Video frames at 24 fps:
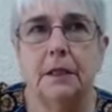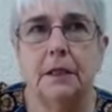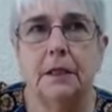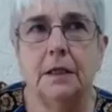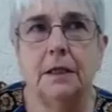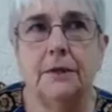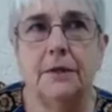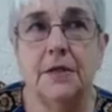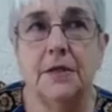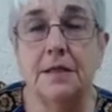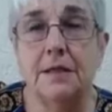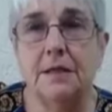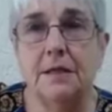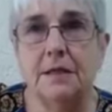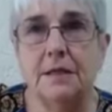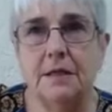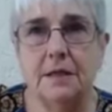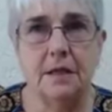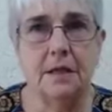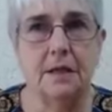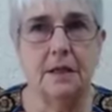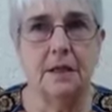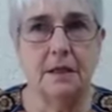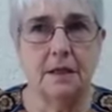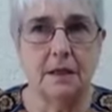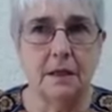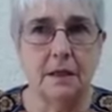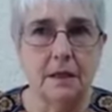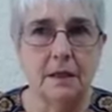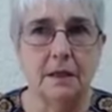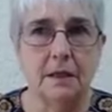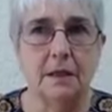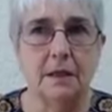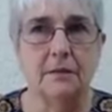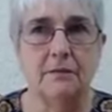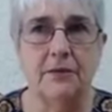This is
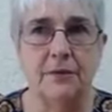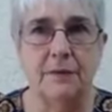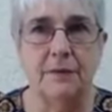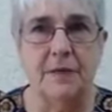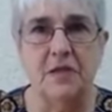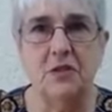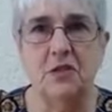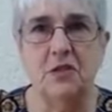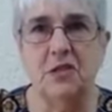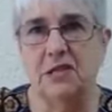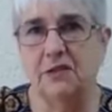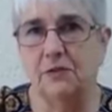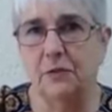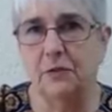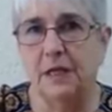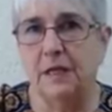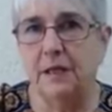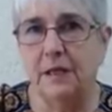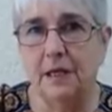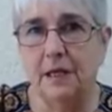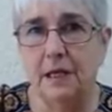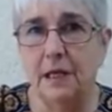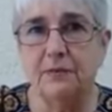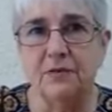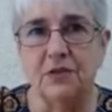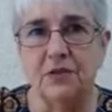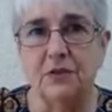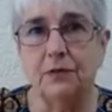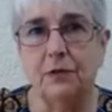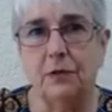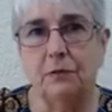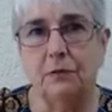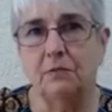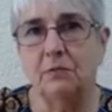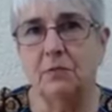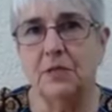information that really comes
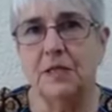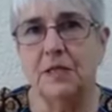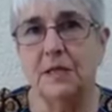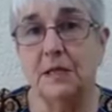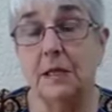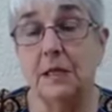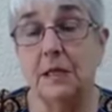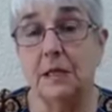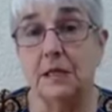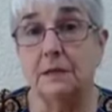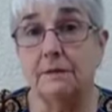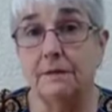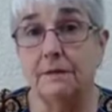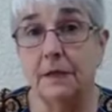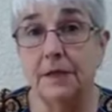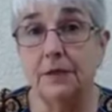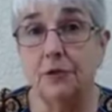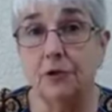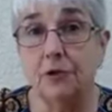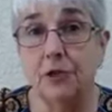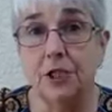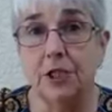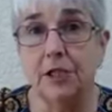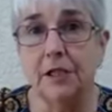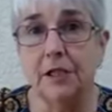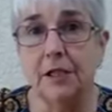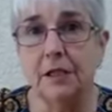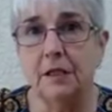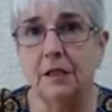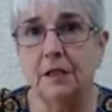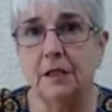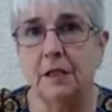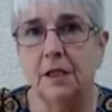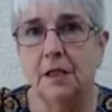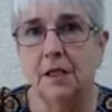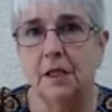from studies of literature.
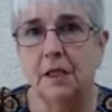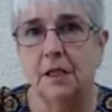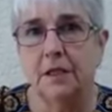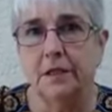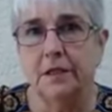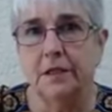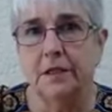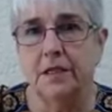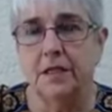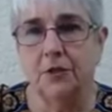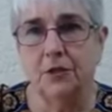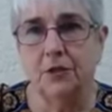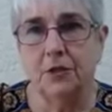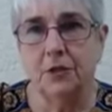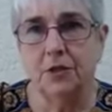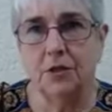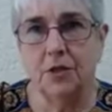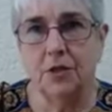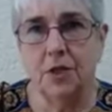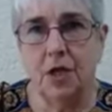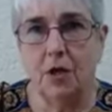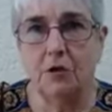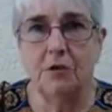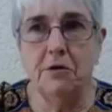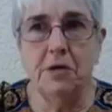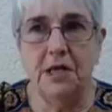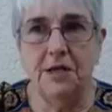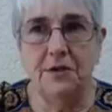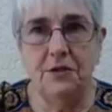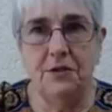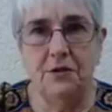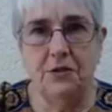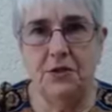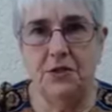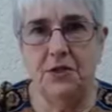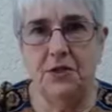It's not only
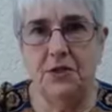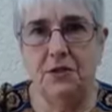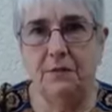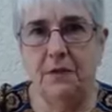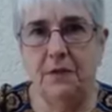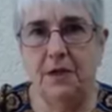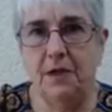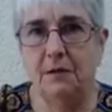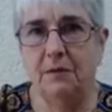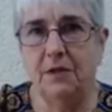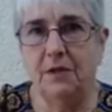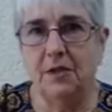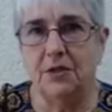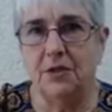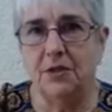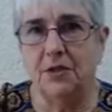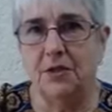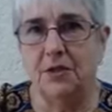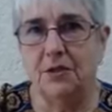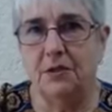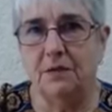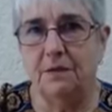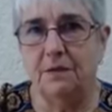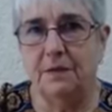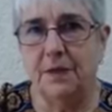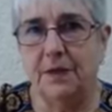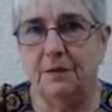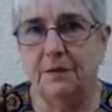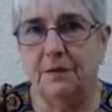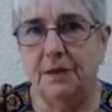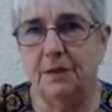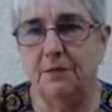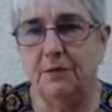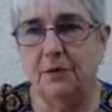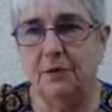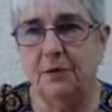used in the Bible, it's used by
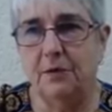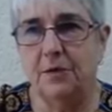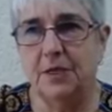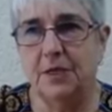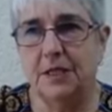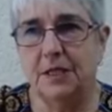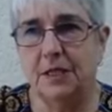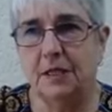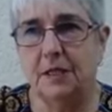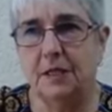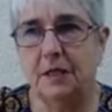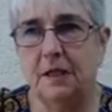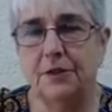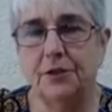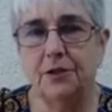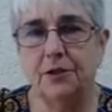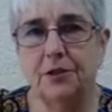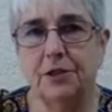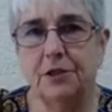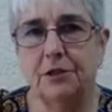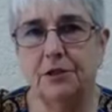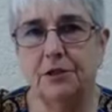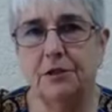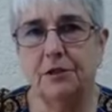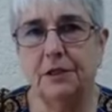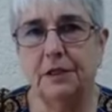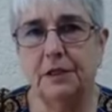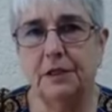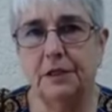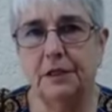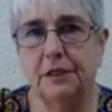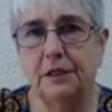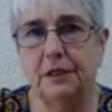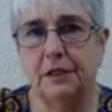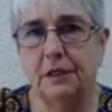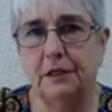people who study literature
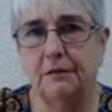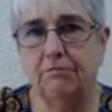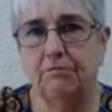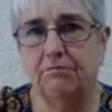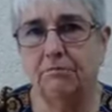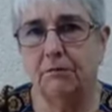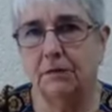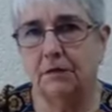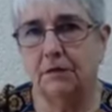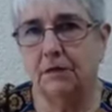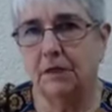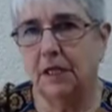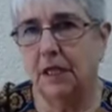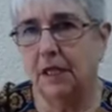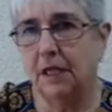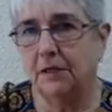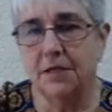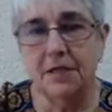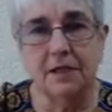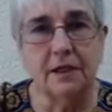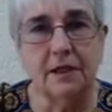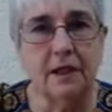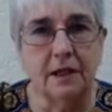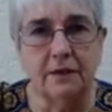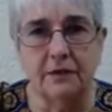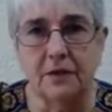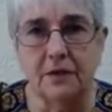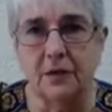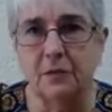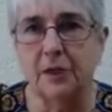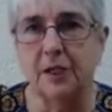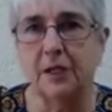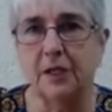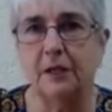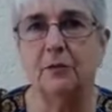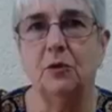in outside of the
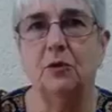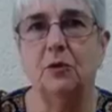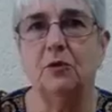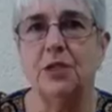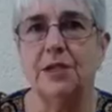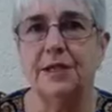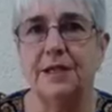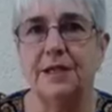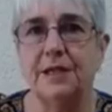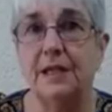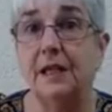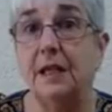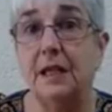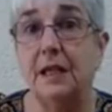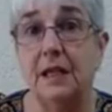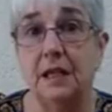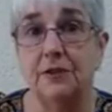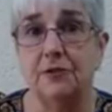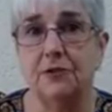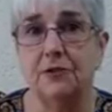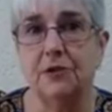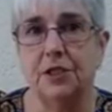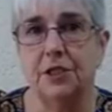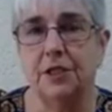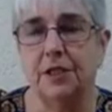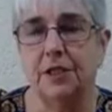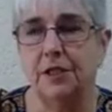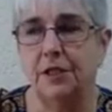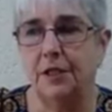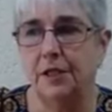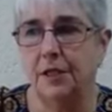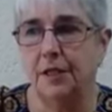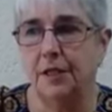Bible, just any literature.